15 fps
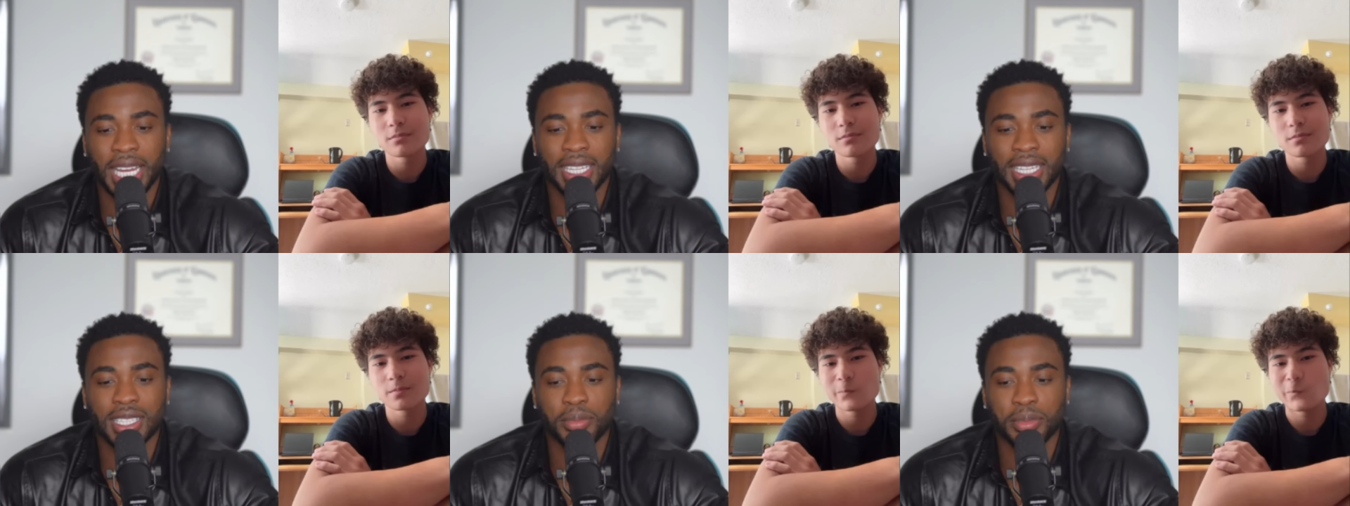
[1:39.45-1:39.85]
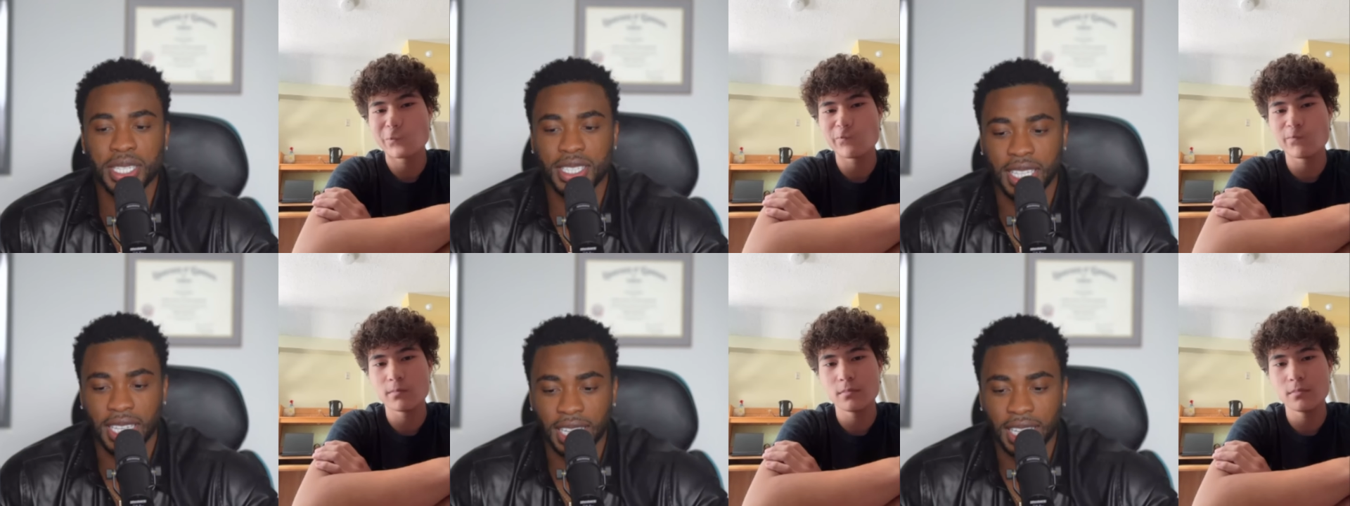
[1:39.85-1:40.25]

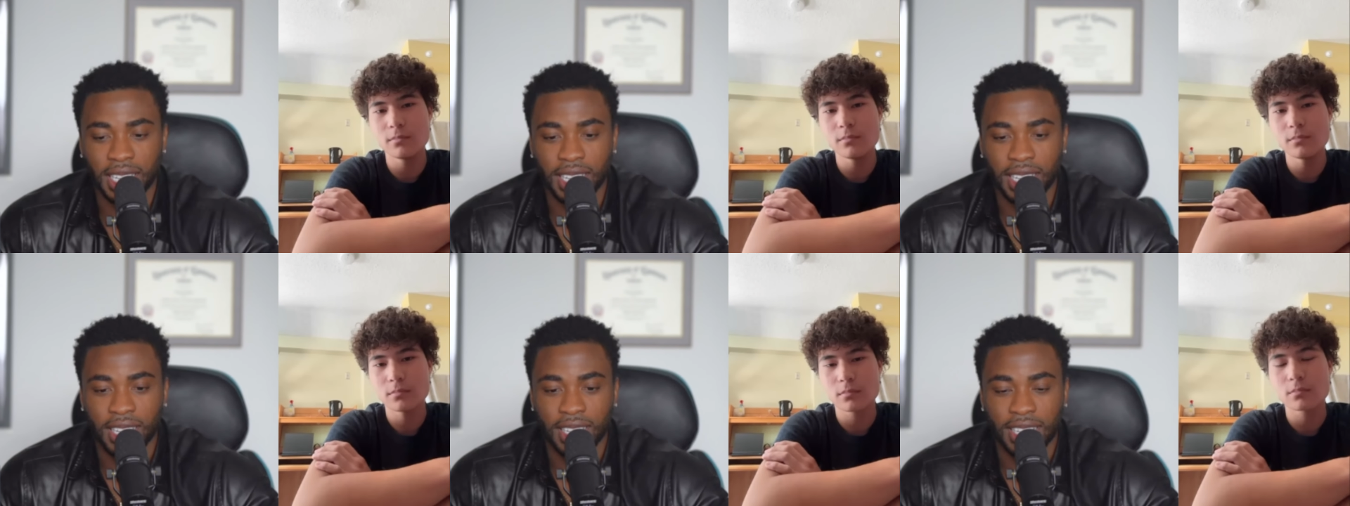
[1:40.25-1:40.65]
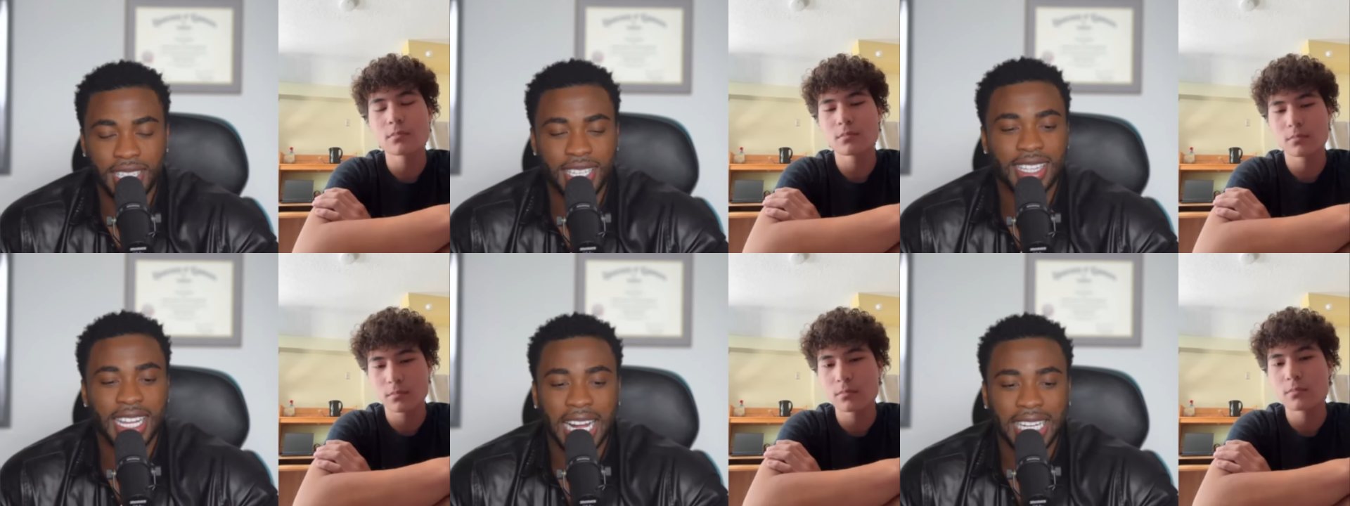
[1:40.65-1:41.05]
Speaker 1: intimacy, this
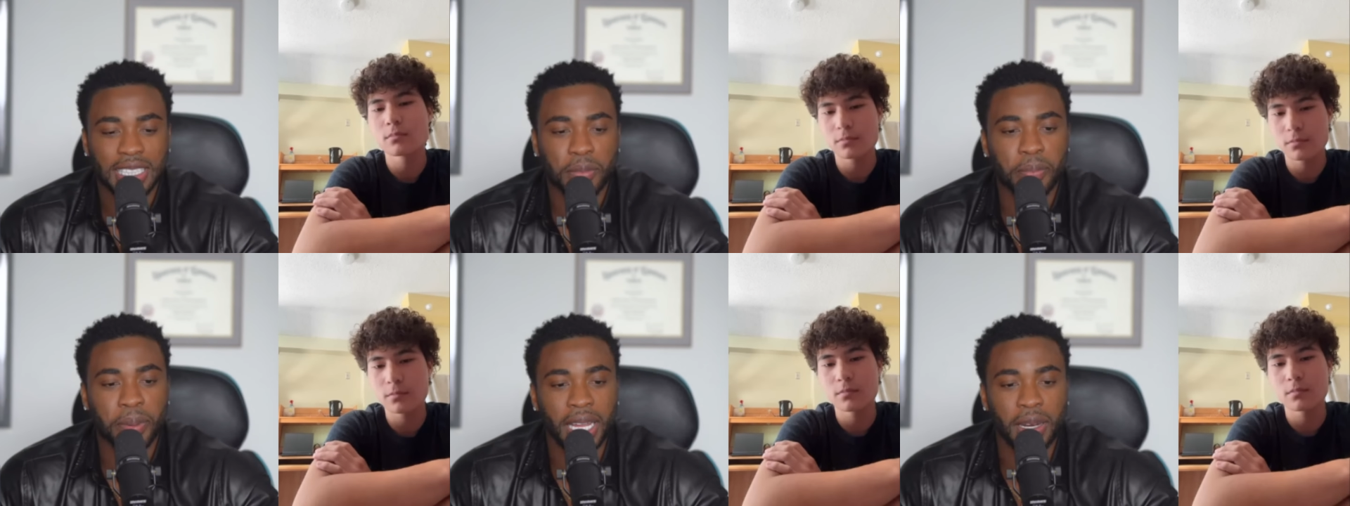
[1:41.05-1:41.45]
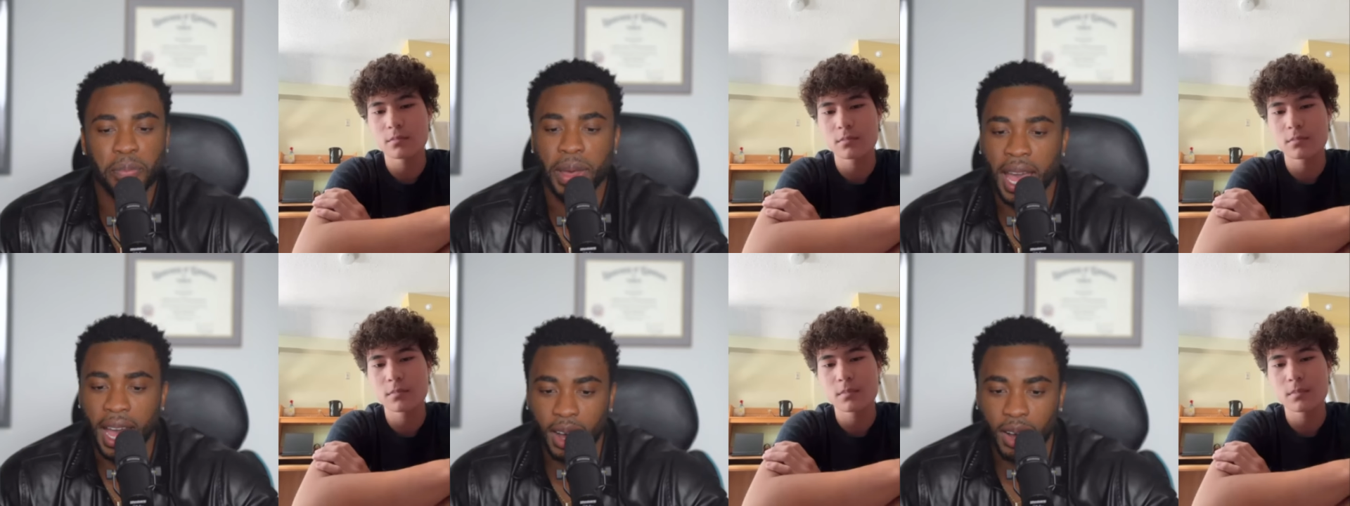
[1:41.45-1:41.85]
is not your pen
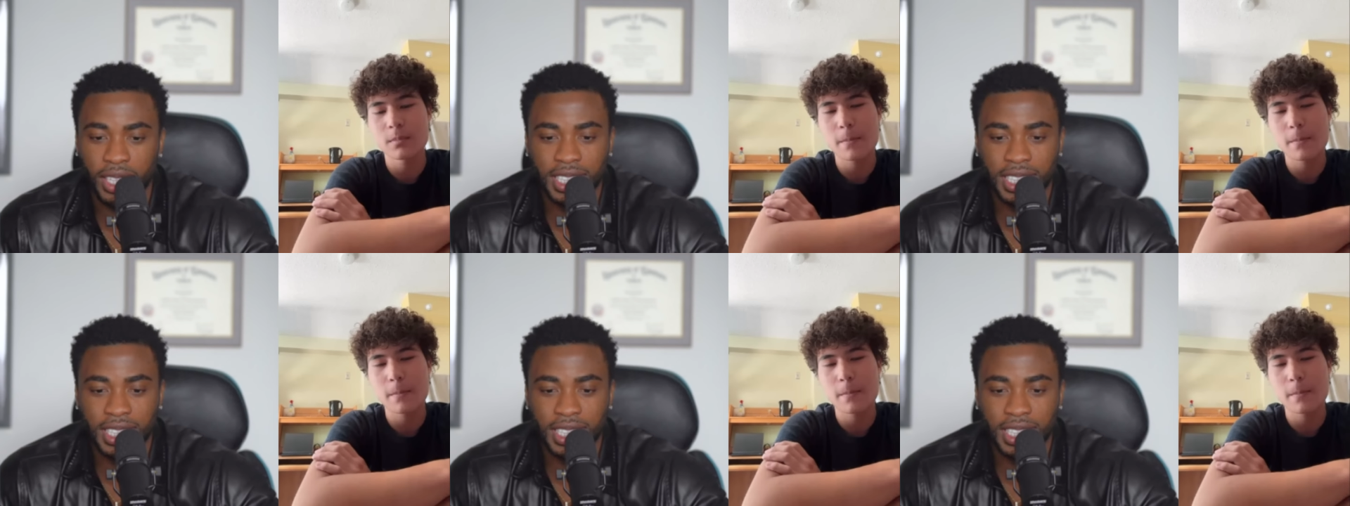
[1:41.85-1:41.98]
pal.